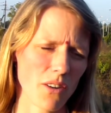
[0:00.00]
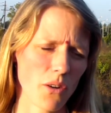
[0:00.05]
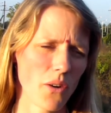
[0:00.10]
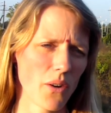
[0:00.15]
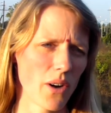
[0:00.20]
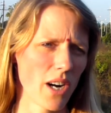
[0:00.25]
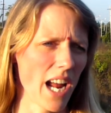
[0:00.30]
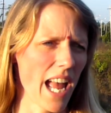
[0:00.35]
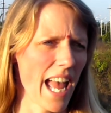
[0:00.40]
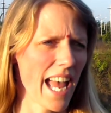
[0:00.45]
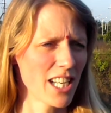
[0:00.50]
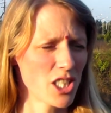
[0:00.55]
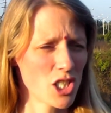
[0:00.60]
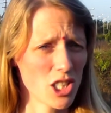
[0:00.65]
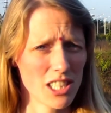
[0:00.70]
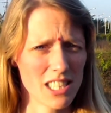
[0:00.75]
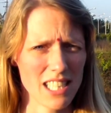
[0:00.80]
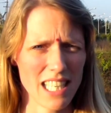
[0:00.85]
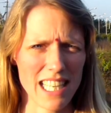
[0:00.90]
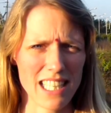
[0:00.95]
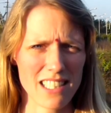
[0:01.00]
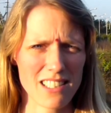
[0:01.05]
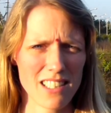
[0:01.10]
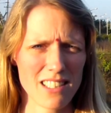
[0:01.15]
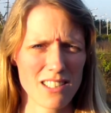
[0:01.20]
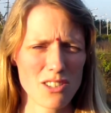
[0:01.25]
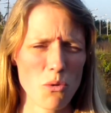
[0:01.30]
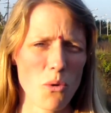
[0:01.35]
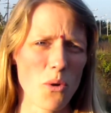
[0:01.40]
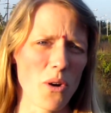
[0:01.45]
or
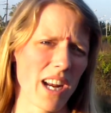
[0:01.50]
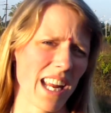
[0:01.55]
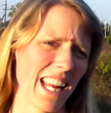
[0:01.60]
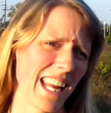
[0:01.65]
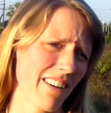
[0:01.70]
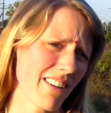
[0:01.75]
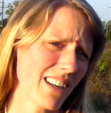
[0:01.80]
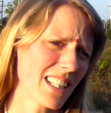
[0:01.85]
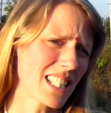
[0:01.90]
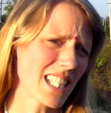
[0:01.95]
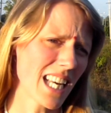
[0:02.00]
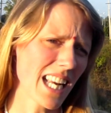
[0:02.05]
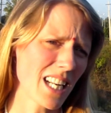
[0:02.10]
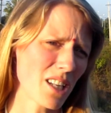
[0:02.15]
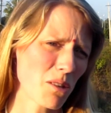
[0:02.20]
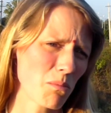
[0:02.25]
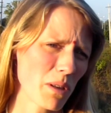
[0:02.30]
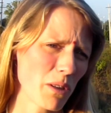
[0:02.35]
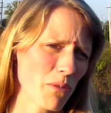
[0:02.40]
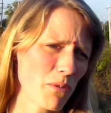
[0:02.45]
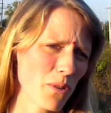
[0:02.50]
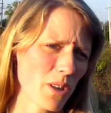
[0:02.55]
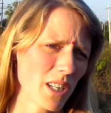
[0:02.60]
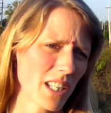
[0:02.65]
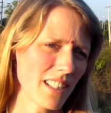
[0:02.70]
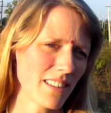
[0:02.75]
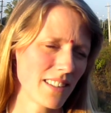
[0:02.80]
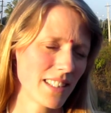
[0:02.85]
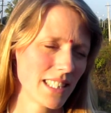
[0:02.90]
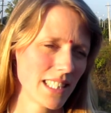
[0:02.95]
agitated or irritated
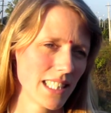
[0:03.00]
before,